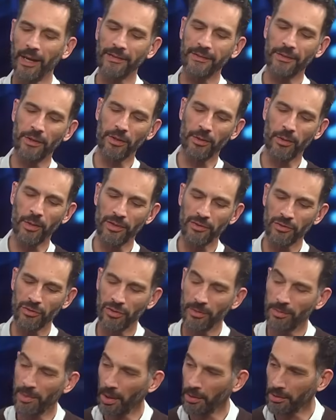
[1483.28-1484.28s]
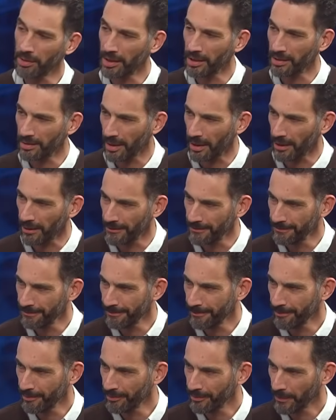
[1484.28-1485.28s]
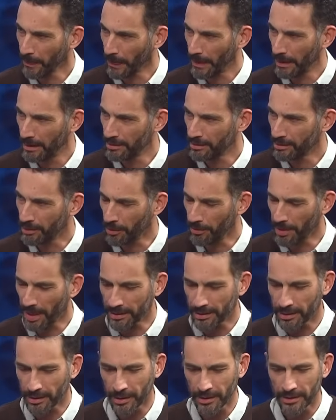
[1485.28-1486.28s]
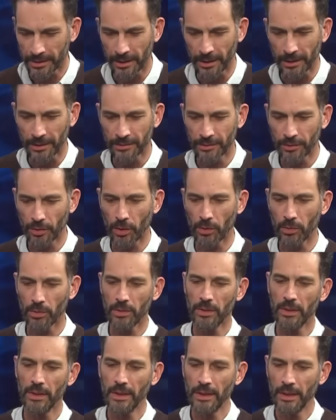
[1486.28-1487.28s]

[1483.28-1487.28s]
ask you a question about Qatar. Let's go back to Qatar. So,